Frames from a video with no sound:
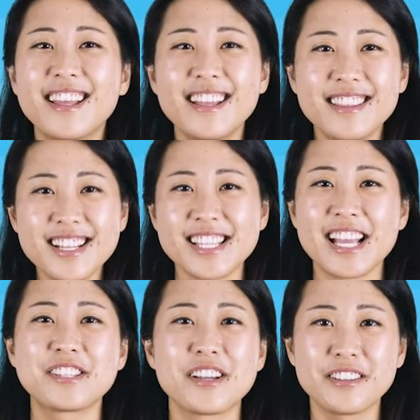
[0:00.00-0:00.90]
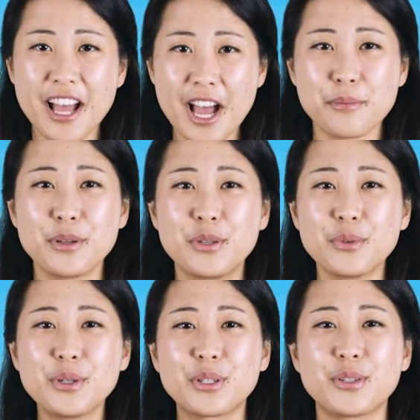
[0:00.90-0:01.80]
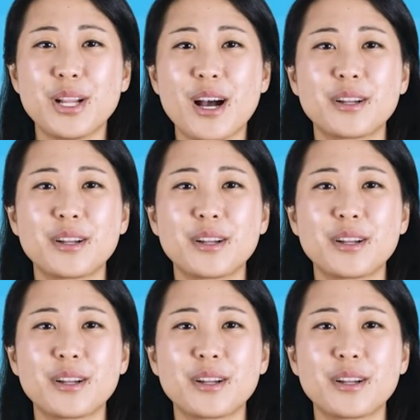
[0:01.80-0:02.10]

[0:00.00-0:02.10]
In this hands-on lab, you will learn how